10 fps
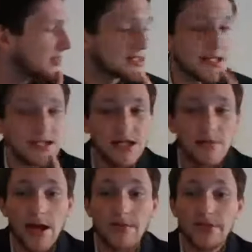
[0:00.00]
a system
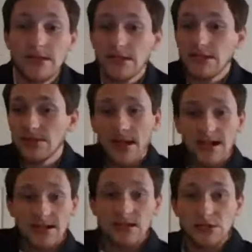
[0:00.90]

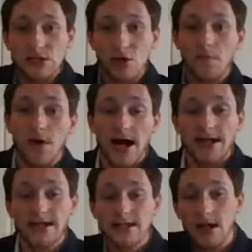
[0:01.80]
and go back
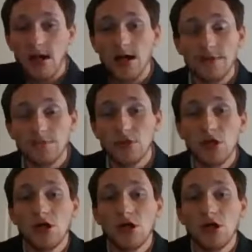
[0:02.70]
in time